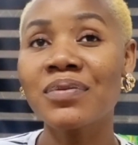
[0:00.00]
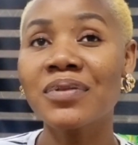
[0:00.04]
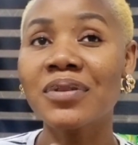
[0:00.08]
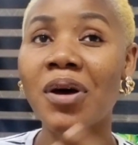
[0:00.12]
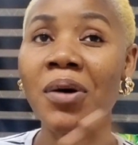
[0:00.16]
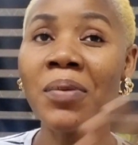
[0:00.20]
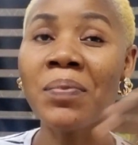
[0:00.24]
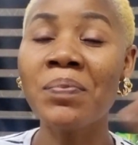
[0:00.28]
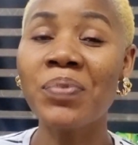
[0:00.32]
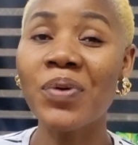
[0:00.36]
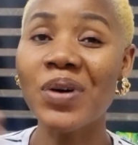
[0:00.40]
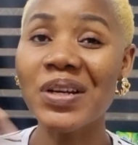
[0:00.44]

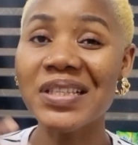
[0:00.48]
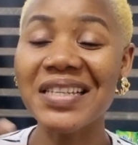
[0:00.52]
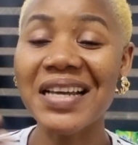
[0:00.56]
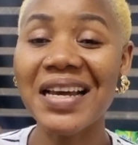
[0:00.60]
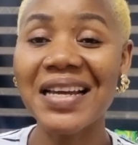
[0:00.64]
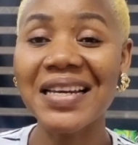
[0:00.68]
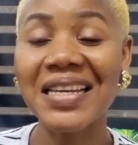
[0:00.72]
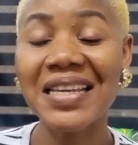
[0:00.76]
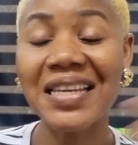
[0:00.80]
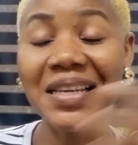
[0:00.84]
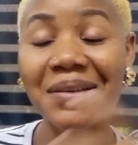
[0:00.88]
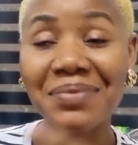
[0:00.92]
some butt
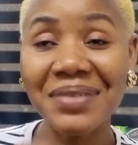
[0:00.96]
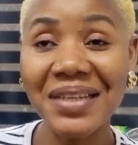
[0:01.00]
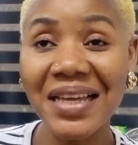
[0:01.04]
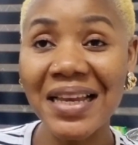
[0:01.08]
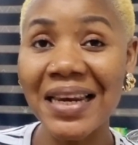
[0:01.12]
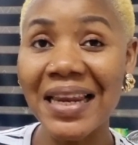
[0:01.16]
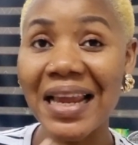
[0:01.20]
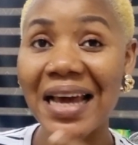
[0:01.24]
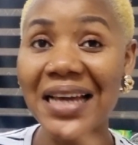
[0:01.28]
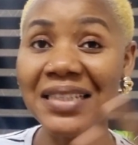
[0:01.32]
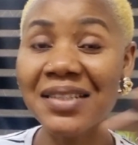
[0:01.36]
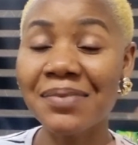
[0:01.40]
and hips
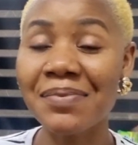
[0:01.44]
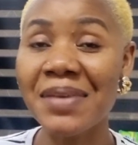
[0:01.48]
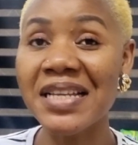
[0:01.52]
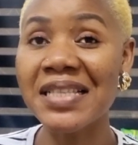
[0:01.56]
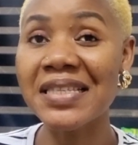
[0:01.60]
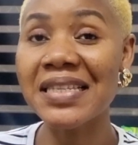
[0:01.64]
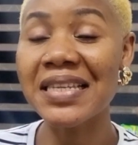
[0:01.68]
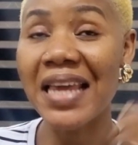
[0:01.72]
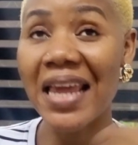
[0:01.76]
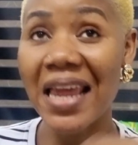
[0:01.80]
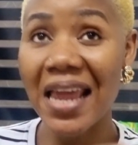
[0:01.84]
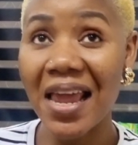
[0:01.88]

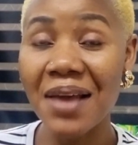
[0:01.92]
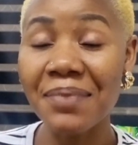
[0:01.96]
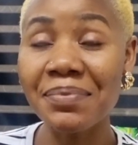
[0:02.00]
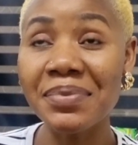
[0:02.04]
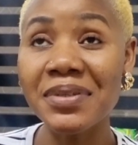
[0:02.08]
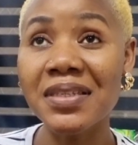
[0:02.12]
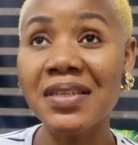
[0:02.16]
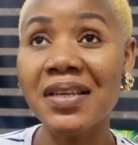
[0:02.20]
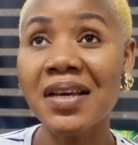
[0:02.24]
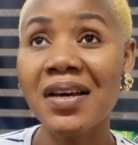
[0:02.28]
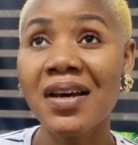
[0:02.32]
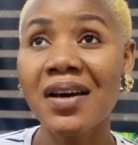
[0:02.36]
enlargement
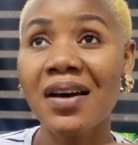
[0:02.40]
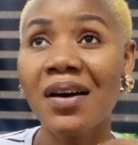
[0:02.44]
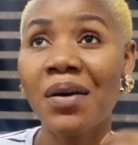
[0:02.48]
herbs.